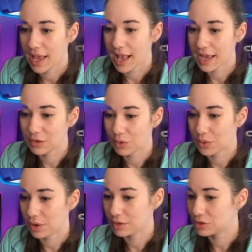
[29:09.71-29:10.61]
and
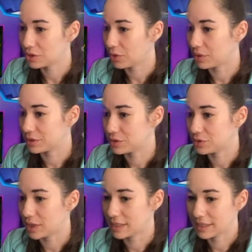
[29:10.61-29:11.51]
orange going
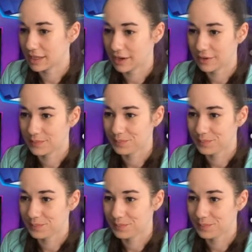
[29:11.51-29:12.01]
straight there.